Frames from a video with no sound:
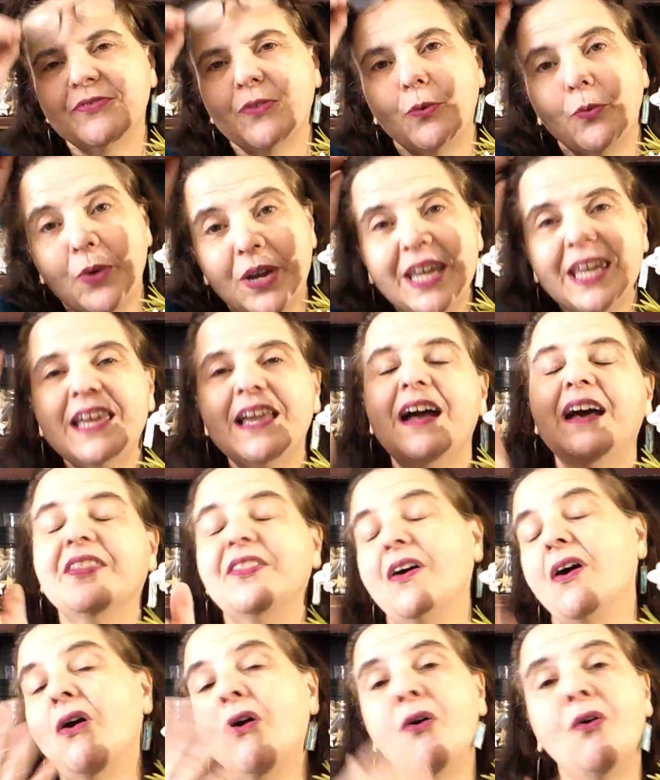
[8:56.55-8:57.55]
we are
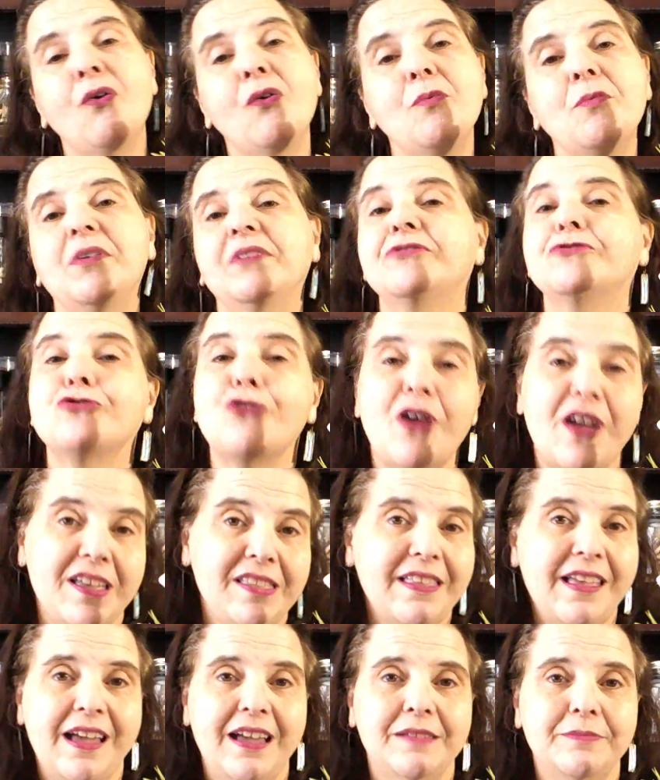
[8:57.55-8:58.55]
the home of
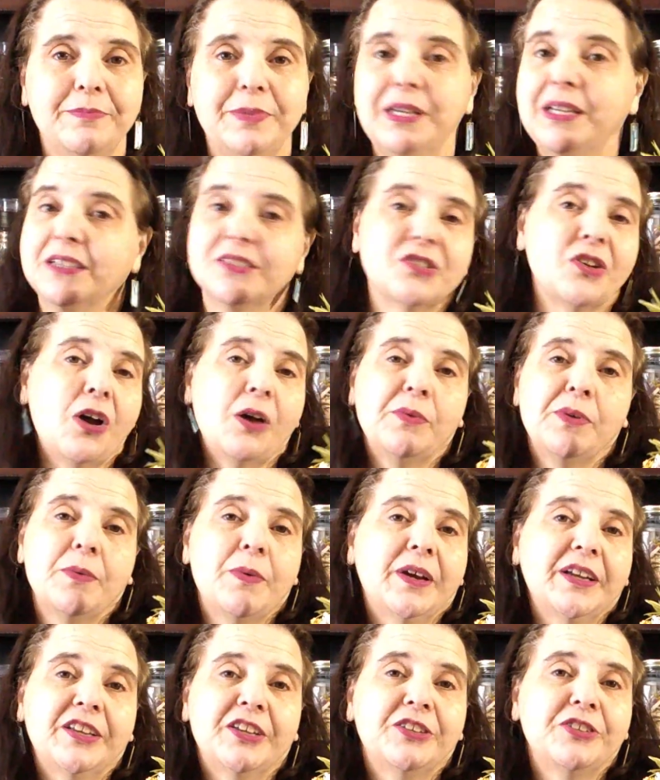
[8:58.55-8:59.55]
TriLab because all we
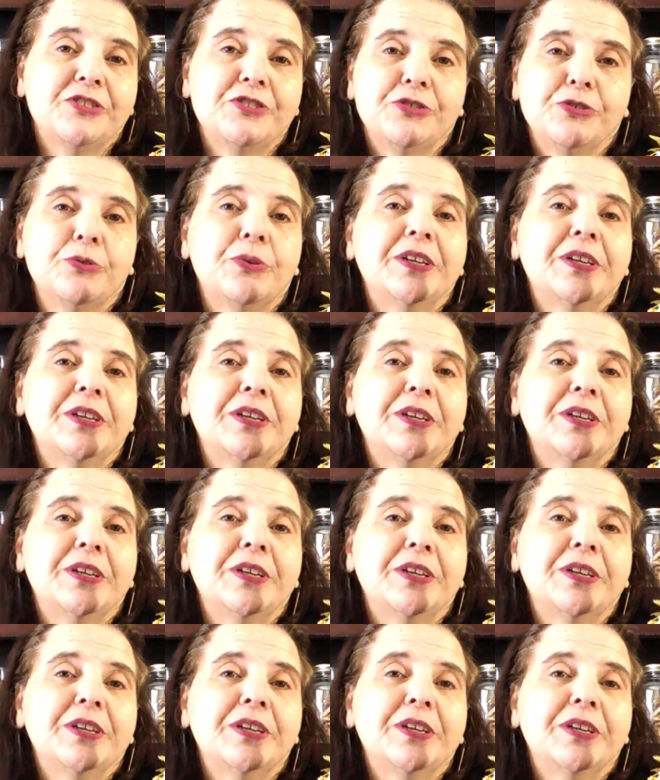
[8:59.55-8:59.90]
want you to do